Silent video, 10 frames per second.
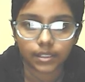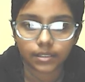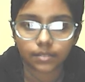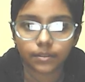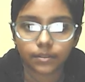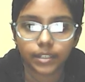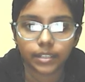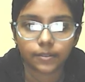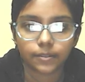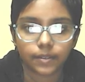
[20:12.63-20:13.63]
queen into
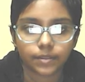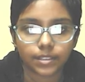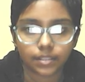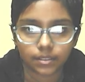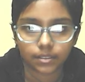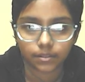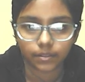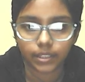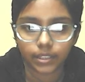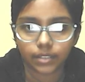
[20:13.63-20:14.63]
f6, queen
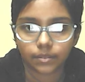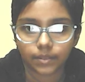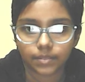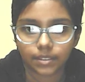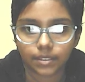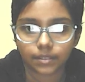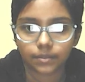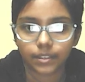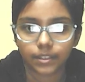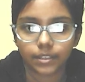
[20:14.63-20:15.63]
into f7, queen
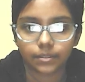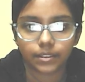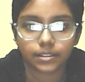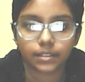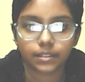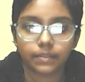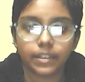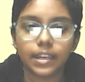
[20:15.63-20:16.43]
into h7.